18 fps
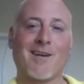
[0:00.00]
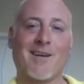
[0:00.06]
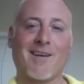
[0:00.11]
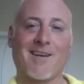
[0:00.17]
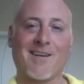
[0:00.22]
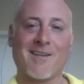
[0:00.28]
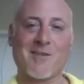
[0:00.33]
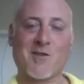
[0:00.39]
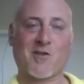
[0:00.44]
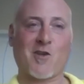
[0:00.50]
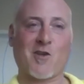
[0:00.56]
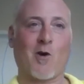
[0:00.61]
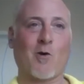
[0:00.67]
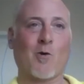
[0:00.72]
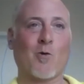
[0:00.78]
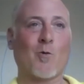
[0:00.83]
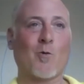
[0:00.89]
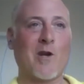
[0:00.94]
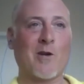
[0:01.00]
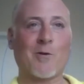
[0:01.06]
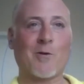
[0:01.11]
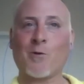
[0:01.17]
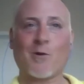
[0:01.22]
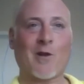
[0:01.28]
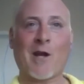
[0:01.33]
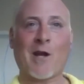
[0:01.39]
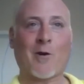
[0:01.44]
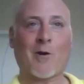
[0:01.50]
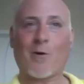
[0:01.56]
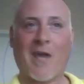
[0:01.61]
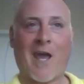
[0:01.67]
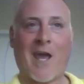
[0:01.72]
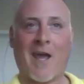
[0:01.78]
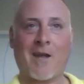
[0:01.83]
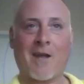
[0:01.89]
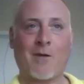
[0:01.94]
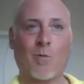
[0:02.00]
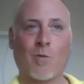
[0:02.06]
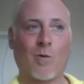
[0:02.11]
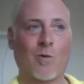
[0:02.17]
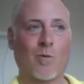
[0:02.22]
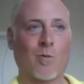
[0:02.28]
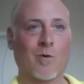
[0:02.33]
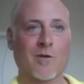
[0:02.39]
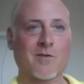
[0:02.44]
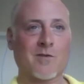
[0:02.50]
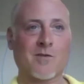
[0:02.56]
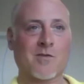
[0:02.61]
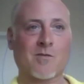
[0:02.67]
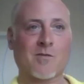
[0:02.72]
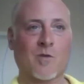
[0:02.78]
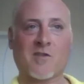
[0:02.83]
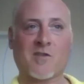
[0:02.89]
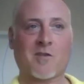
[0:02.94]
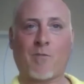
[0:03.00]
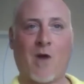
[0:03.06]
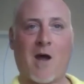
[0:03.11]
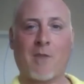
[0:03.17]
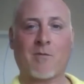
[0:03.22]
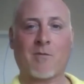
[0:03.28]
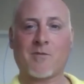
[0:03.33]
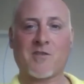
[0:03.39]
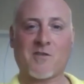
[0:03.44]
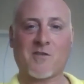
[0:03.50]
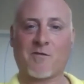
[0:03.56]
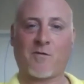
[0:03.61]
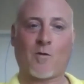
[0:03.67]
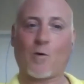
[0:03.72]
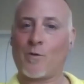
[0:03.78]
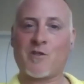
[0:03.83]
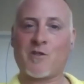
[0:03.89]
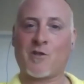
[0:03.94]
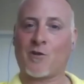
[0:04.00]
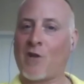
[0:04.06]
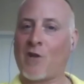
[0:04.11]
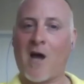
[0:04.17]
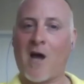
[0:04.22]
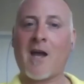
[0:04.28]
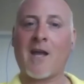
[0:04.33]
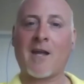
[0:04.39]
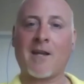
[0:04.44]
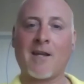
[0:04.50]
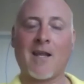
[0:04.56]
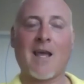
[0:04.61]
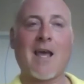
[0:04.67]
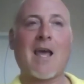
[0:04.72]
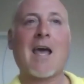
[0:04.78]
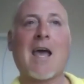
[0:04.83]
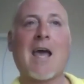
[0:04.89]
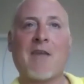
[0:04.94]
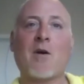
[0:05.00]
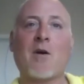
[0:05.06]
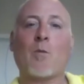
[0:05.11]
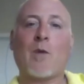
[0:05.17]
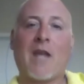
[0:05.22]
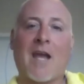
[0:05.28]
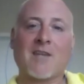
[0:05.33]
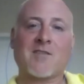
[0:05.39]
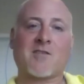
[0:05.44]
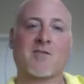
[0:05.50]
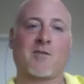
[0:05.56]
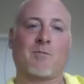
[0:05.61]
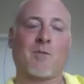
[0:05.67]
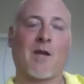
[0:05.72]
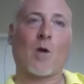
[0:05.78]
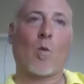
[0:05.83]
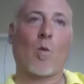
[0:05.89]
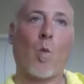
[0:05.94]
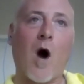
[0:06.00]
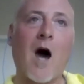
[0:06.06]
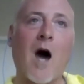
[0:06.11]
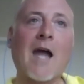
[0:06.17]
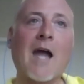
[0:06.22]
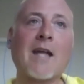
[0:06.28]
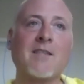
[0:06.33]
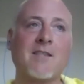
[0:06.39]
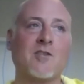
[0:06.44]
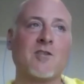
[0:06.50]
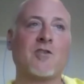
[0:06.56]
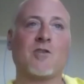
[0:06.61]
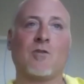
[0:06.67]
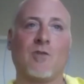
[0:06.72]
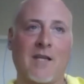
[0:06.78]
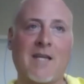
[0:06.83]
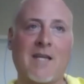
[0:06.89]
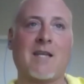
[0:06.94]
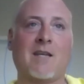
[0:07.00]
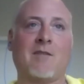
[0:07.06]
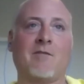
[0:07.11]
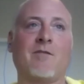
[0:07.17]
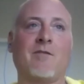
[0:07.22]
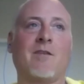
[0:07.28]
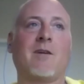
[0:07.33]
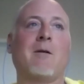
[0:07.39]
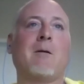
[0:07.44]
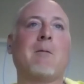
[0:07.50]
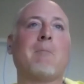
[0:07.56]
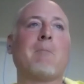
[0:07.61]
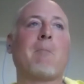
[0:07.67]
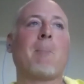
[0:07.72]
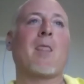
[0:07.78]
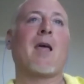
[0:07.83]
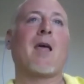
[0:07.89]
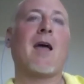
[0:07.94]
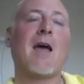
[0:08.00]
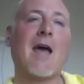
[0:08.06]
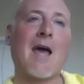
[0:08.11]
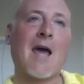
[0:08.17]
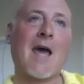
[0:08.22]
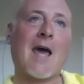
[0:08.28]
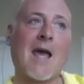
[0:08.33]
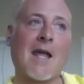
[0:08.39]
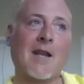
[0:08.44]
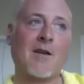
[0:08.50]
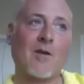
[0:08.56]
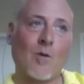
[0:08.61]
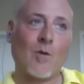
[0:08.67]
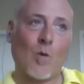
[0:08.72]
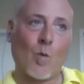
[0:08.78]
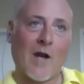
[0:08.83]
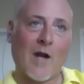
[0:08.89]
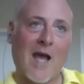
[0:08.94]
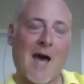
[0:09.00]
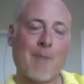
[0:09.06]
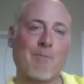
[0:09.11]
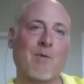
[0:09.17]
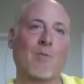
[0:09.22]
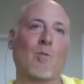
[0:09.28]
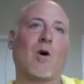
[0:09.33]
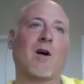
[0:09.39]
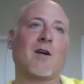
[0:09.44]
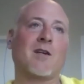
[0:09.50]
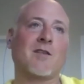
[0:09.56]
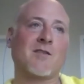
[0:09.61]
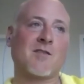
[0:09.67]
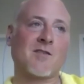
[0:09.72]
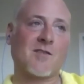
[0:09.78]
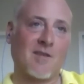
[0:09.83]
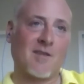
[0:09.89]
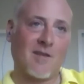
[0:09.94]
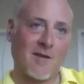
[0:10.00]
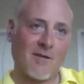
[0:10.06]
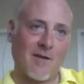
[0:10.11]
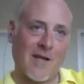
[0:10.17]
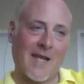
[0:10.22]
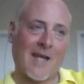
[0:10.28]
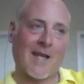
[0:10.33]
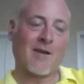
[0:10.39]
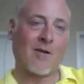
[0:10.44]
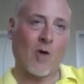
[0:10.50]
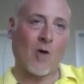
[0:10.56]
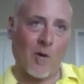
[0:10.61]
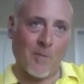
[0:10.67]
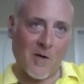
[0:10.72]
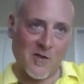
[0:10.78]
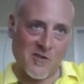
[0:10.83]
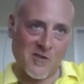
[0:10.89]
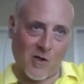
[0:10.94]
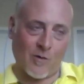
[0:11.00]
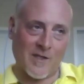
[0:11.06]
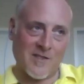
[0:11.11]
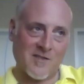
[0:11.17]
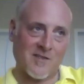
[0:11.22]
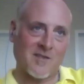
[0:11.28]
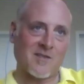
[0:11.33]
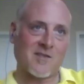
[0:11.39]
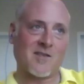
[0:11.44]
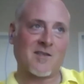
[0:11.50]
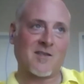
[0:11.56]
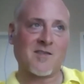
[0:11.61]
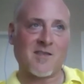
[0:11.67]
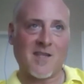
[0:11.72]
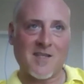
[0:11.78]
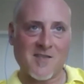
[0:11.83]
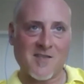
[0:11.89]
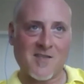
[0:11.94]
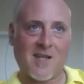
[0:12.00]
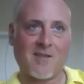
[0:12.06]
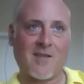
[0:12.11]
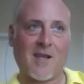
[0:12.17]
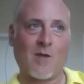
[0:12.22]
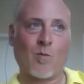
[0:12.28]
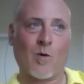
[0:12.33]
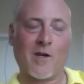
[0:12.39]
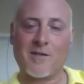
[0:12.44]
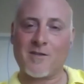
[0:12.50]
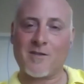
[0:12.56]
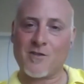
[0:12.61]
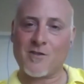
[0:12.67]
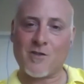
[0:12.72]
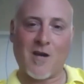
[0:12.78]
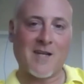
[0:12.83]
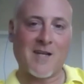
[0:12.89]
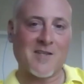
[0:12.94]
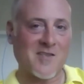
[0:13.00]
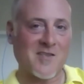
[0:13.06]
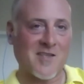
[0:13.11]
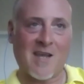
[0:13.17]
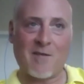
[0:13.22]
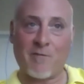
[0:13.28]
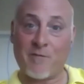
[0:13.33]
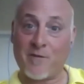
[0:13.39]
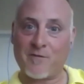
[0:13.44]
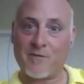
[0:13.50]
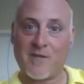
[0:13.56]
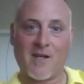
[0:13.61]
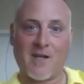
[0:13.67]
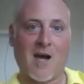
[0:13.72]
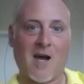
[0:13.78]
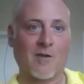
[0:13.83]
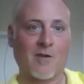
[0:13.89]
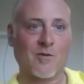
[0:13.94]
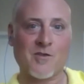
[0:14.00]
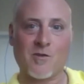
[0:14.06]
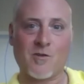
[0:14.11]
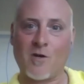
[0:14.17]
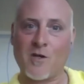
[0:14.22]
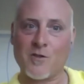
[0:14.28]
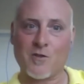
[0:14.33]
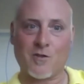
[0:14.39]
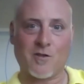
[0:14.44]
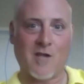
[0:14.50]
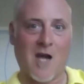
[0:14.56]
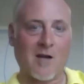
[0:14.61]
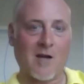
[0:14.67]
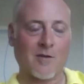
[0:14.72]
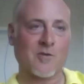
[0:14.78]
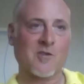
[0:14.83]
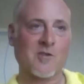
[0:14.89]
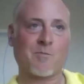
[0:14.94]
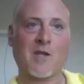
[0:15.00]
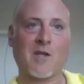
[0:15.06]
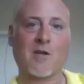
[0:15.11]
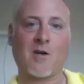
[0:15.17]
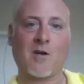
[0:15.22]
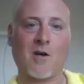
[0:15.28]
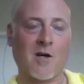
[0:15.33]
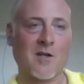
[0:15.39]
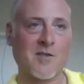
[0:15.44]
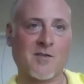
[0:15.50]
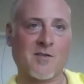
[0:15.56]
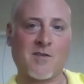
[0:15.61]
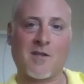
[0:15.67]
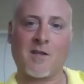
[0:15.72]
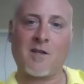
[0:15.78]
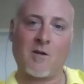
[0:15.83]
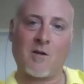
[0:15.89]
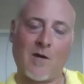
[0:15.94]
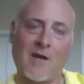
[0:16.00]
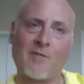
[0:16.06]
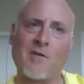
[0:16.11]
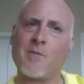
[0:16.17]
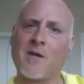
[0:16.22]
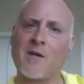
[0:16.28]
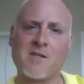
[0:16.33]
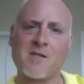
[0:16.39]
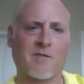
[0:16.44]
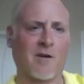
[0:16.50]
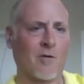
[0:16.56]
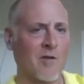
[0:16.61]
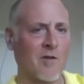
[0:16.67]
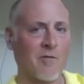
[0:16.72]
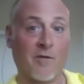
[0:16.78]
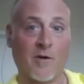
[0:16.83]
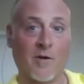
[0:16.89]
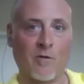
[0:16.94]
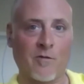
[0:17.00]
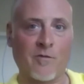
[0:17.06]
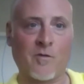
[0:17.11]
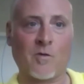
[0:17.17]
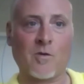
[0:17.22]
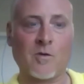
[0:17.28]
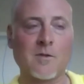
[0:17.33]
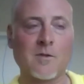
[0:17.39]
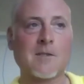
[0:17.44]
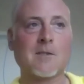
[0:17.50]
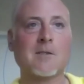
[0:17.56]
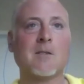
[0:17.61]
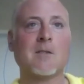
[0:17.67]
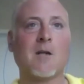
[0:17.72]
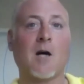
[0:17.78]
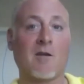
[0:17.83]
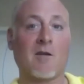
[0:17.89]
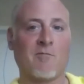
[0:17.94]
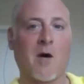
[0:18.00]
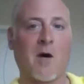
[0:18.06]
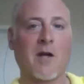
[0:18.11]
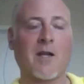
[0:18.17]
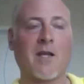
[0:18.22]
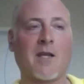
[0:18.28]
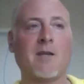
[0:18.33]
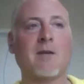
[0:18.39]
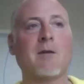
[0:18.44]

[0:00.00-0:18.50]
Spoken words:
So we were like, okay, well, what's the problem? Just forward your line. And then we asked them, like, why did you leave? And what happened was, in almost all instances, they said they wanted to try to save $50 or $100 because, you know, everybody's very fearful of money.